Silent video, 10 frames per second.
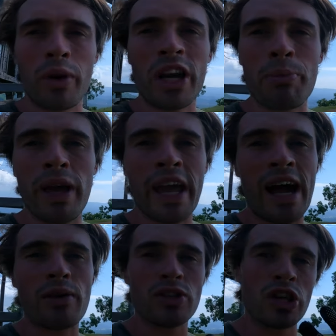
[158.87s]
We're going to pick
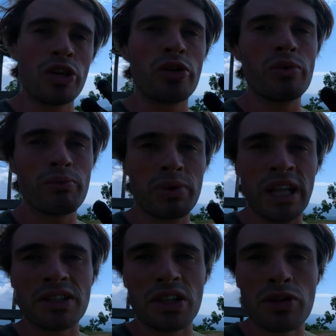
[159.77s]
out two,
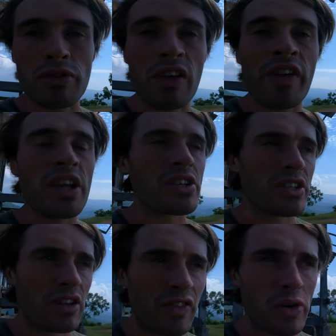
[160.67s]
potentially three
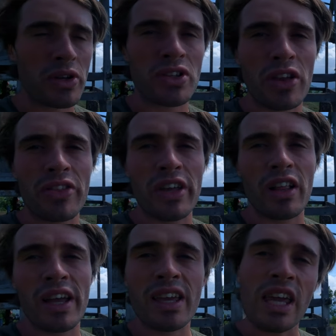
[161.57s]
features to focus on that are
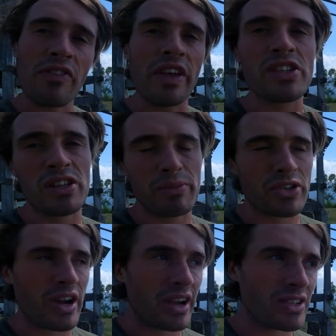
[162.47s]
like key features on the
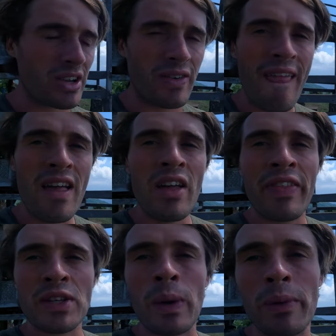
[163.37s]
track. So
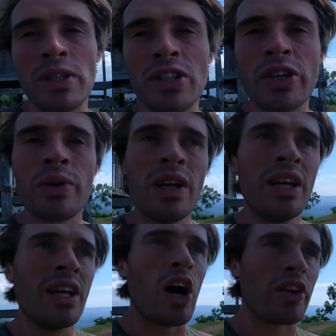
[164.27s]
that's what I would do
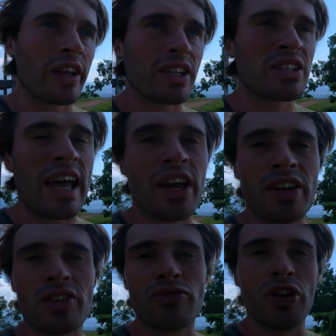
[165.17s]
on like a
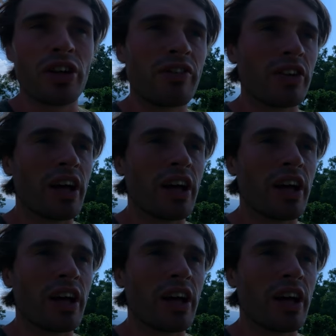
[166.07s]
second run, if you